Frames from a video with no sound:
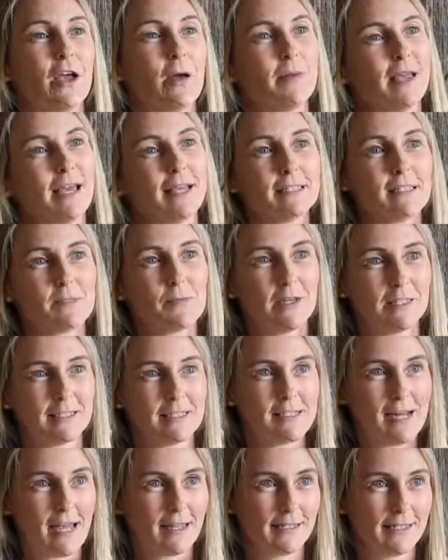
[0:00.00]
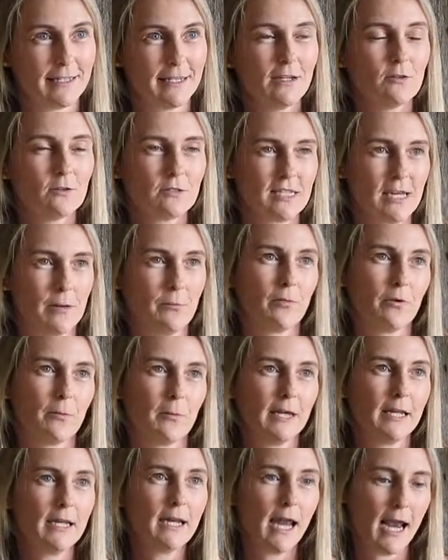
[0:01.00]
A pet's personality or
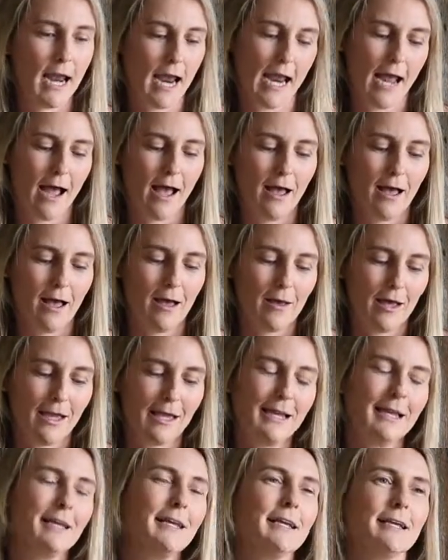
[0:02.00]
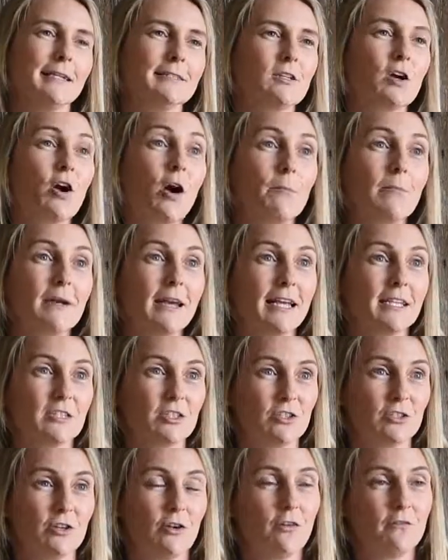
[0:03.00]
temperament is a
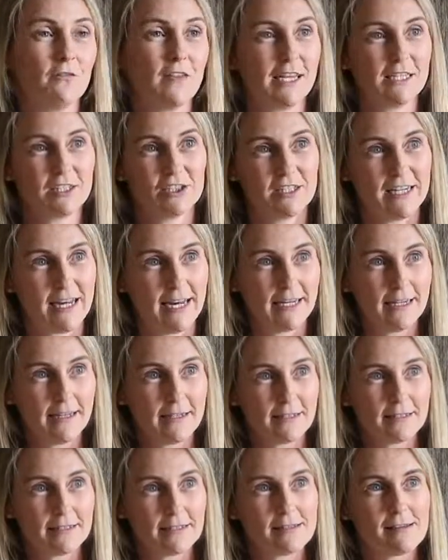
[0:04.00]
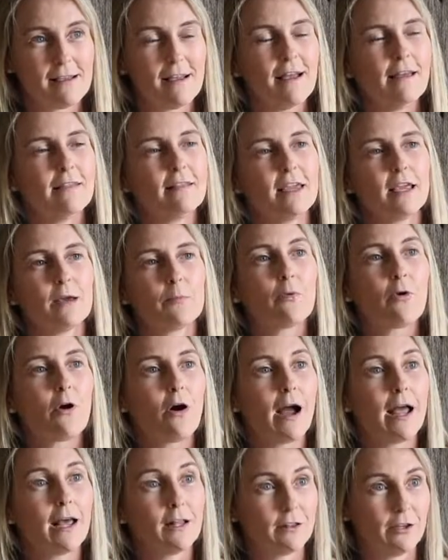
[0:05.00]
combination of their genetics, their
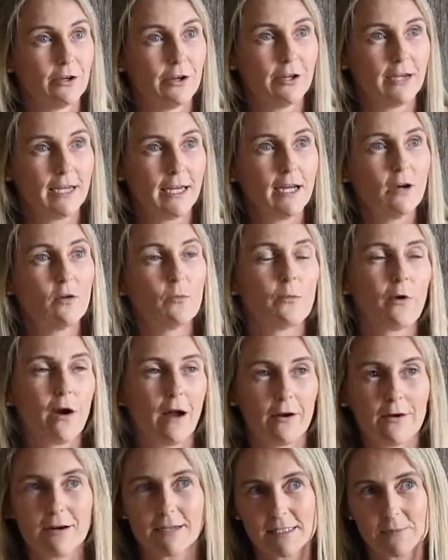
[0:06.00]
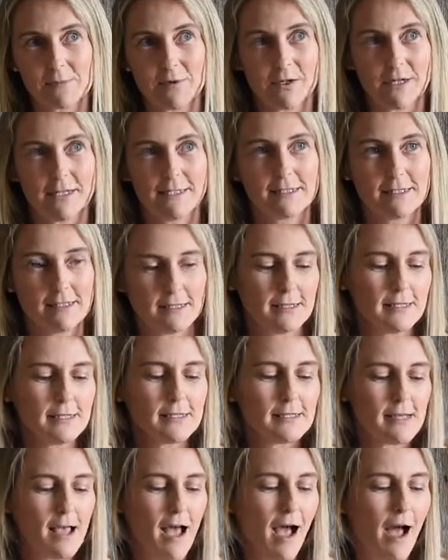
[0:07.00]
prior learning or prior experiences,
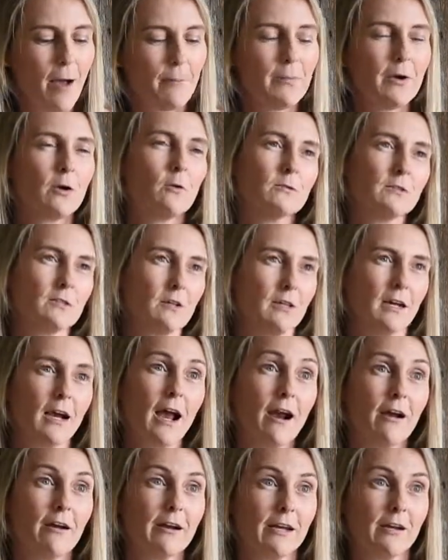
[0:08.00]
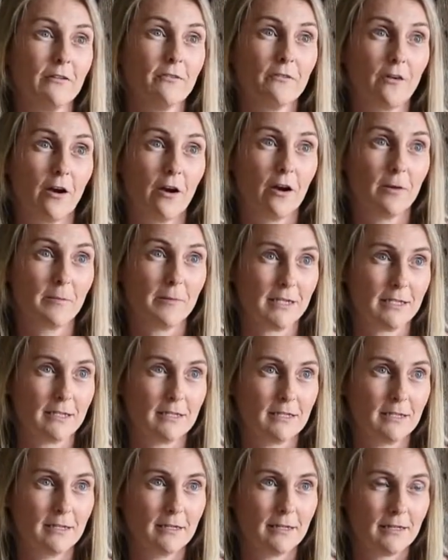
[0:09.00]
but also the current
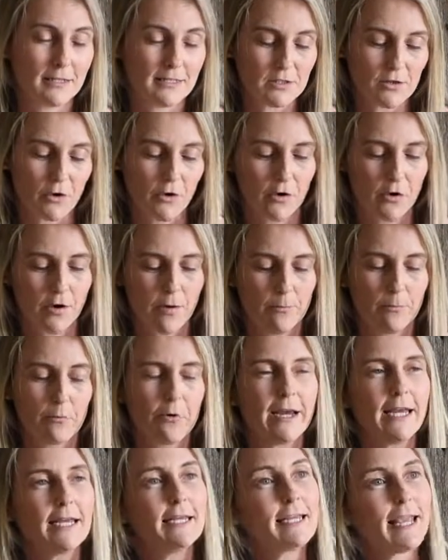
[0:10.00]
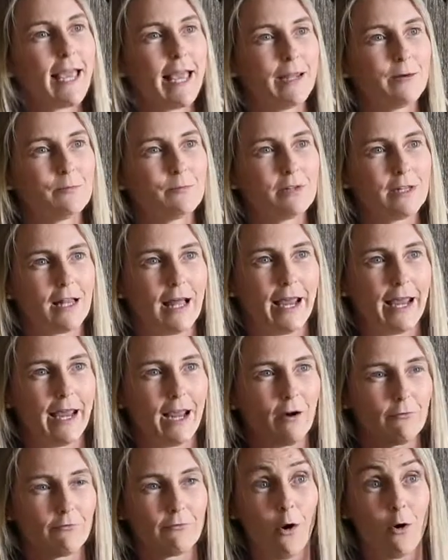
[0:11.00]
environment. So breed can play
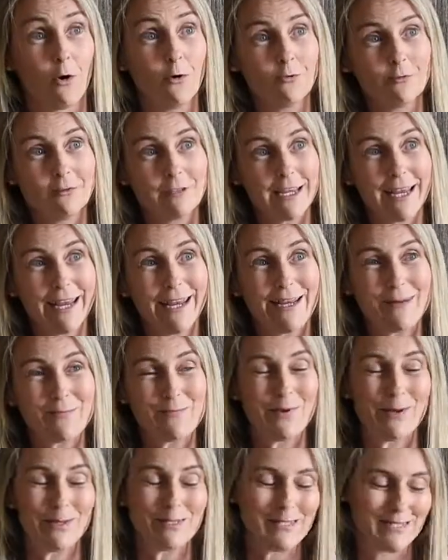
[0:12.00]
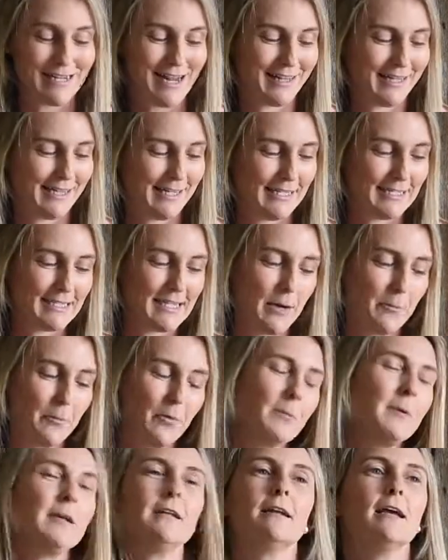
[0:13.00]
a role in personality and
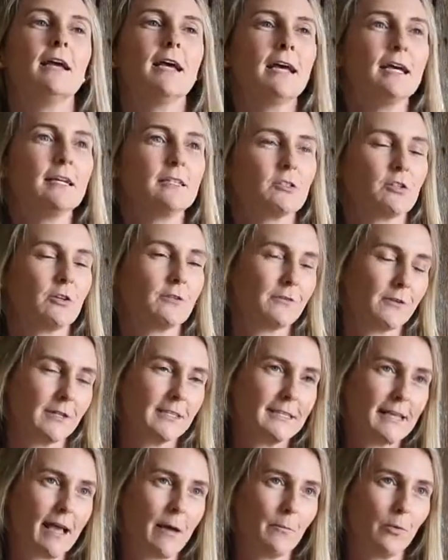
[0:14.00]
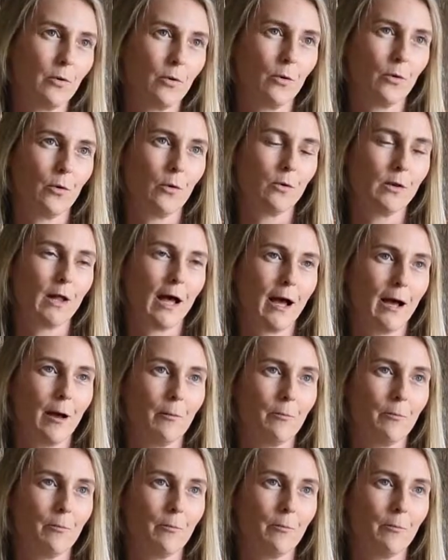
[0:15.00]
temperament. So for example,